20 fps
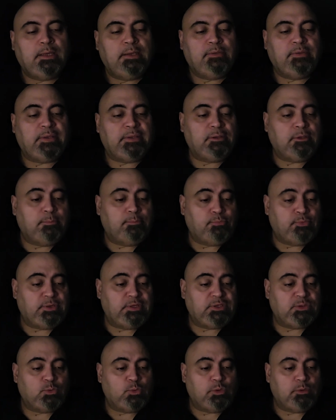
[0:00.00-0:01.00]
Then the
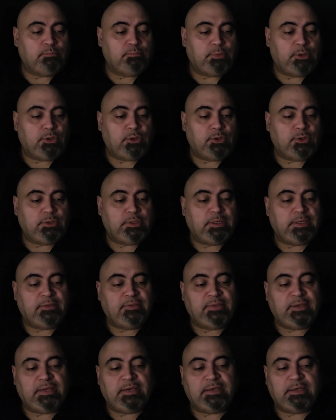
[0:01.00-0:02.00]
priest will burn
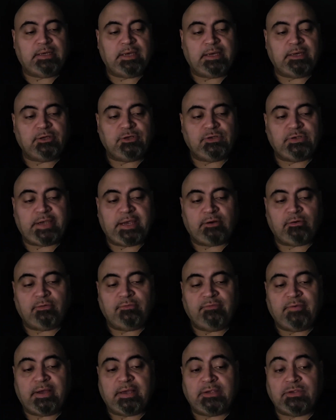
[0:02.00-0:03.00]
the entire
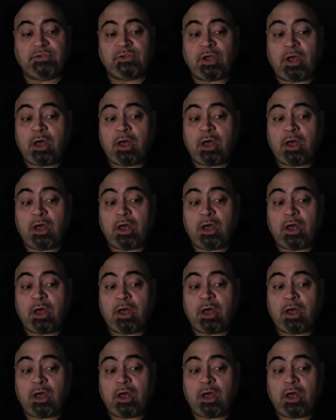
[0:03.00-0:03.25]
sacrifice